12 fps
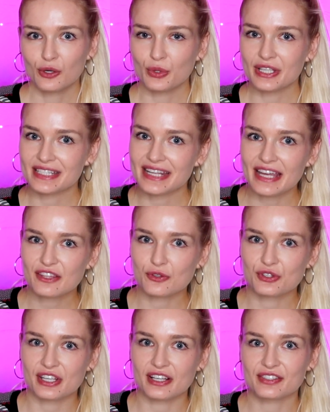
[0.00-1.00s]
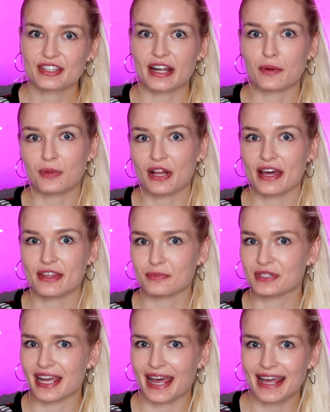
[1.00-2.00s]
we can take those skills and apply
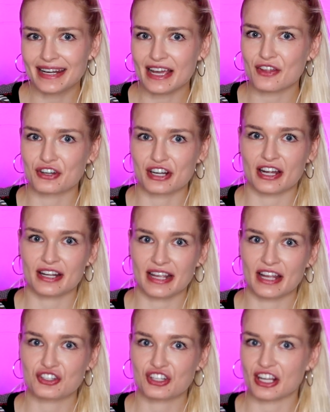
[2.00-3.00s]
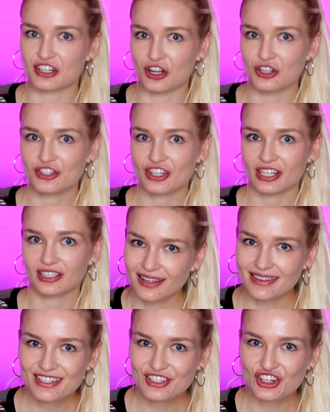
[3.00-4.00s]
them to any other cutting-edge technology.
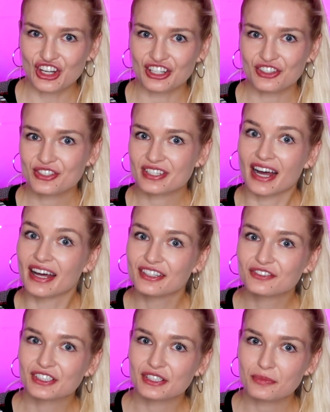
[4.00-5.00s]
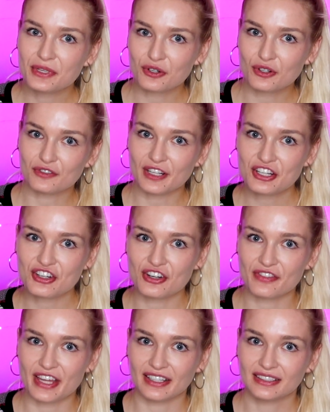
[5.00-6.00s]
And this channel is kind of going to be a reflection
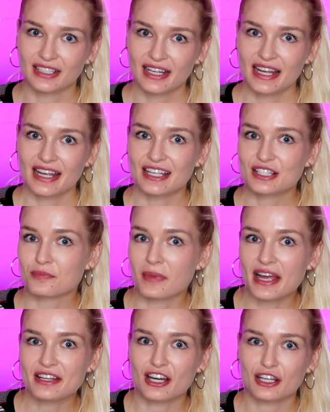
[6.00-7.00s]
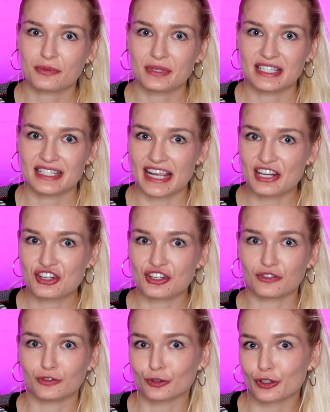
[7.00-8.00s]
of that. It's my
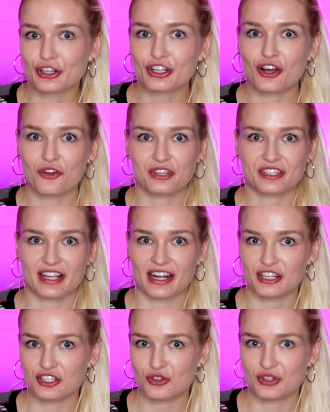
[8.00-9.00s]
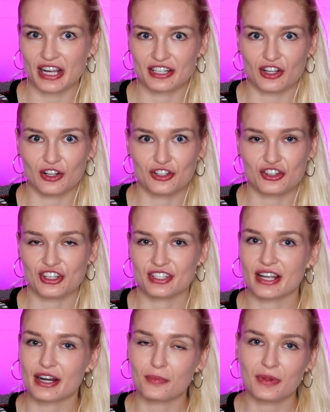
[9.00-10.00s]
documentation of learning all these cutting new
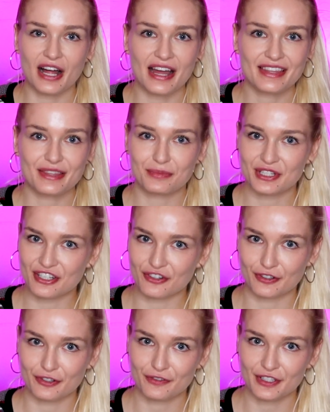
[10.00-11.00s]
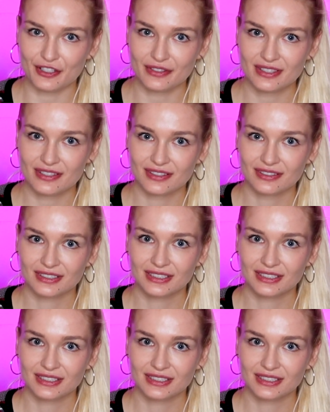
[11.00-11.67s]
technologies and applying them to different fields.